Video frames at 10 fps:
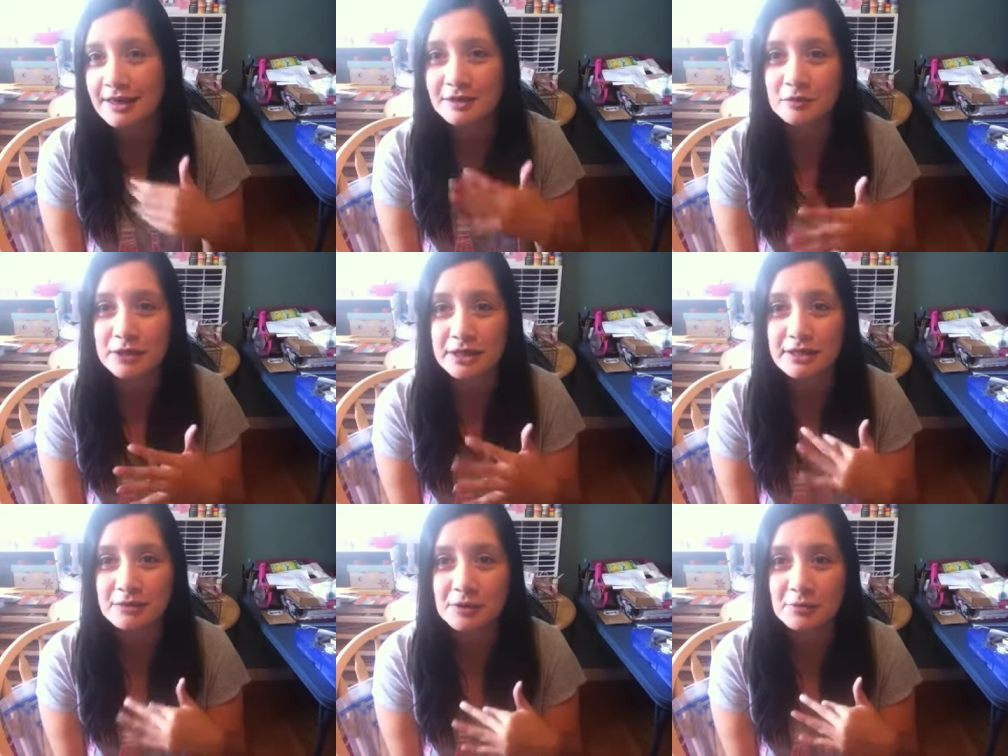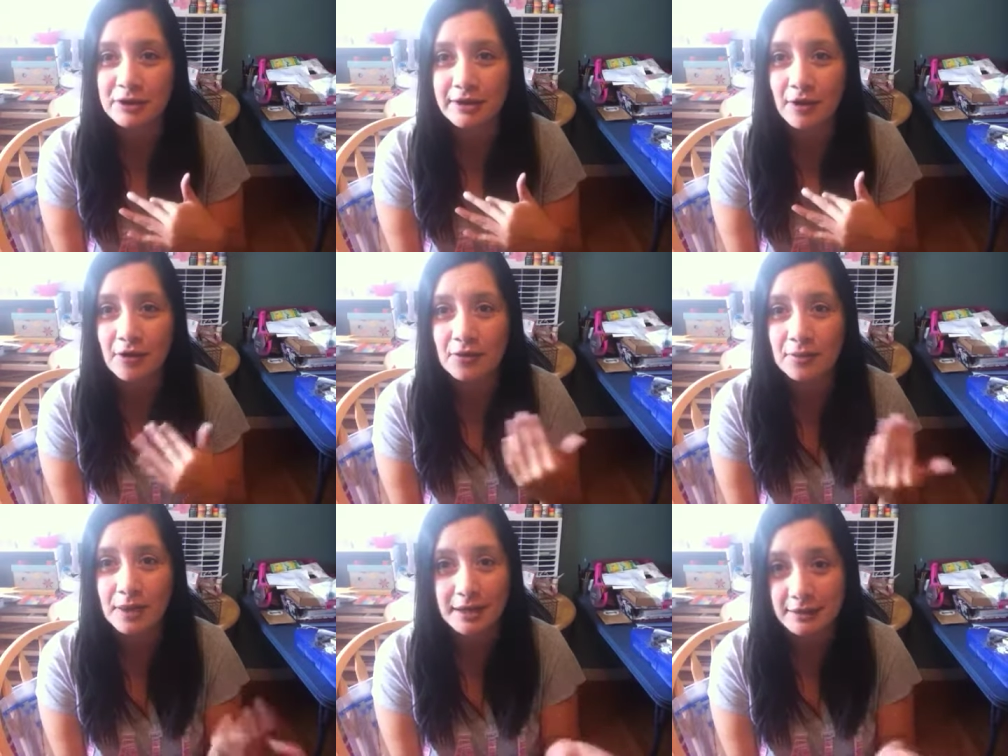And then we get it, we bring it
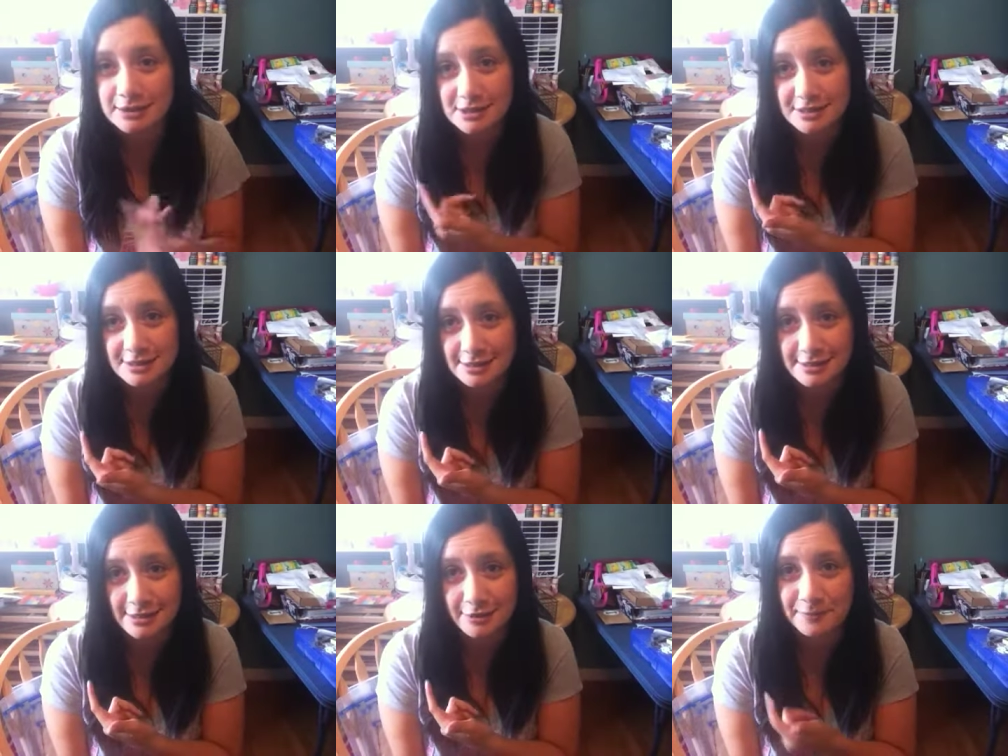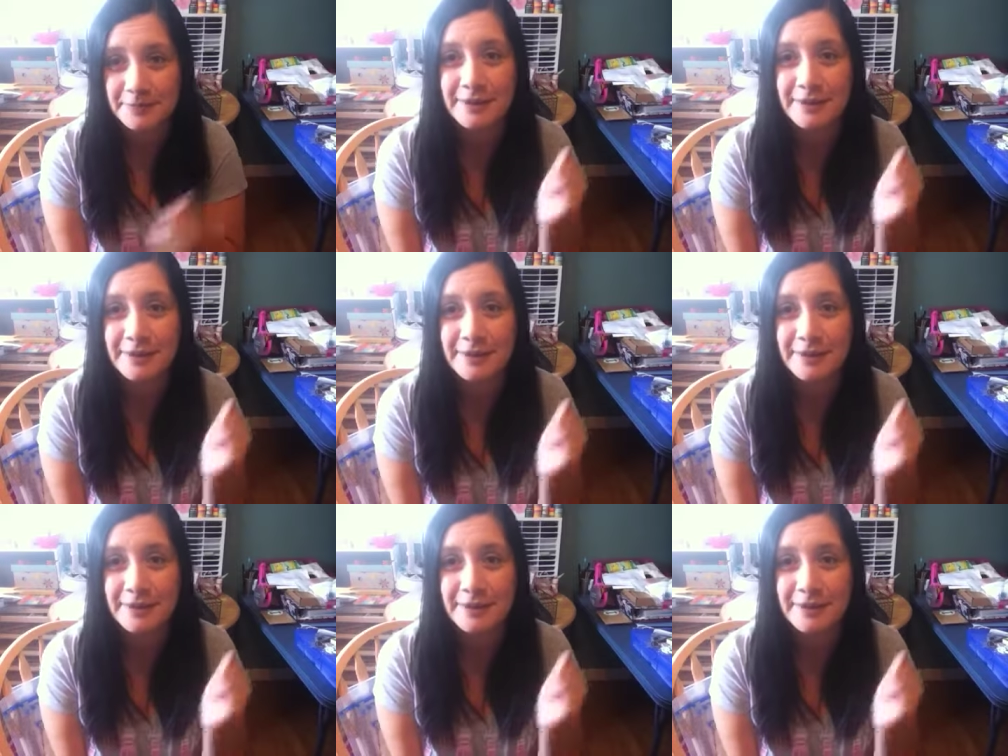home, and it just sits there.